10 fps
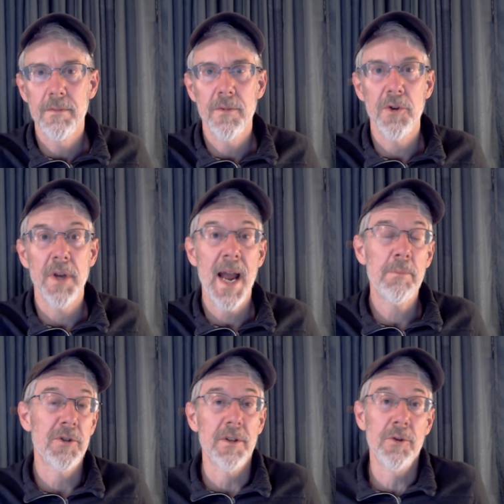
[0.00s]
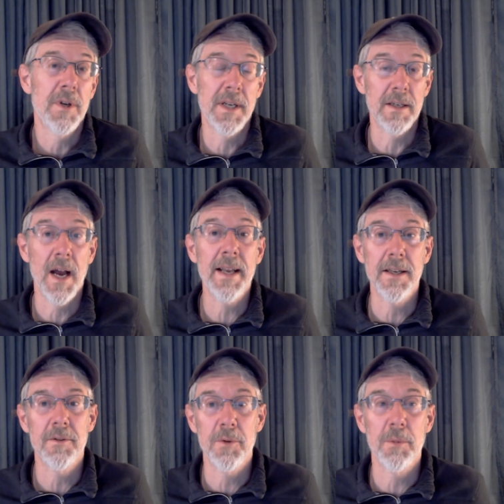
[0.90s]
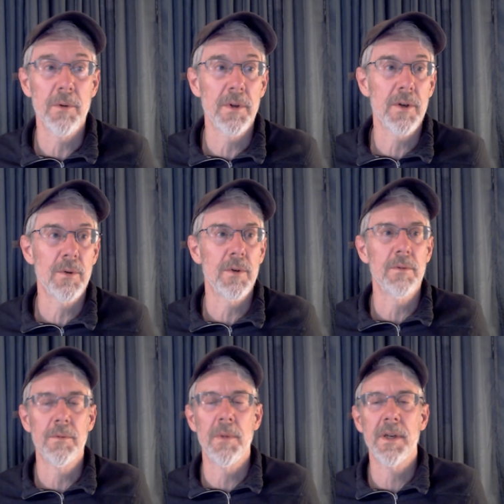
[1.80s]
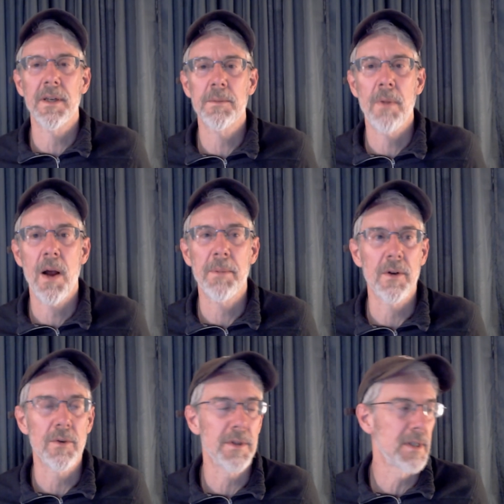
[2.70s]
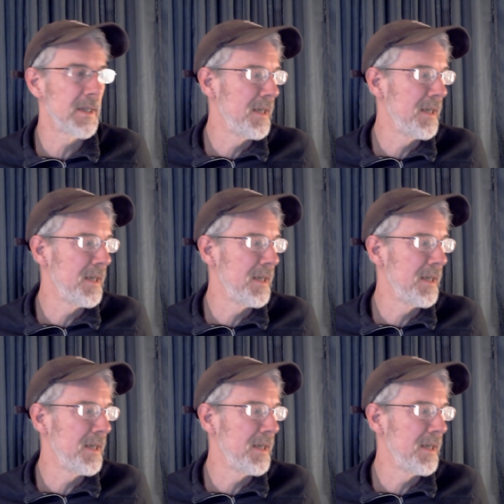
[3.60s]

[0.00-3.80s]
If you captured it, you could ignite it. It would be really cool. and make a nice popping noise.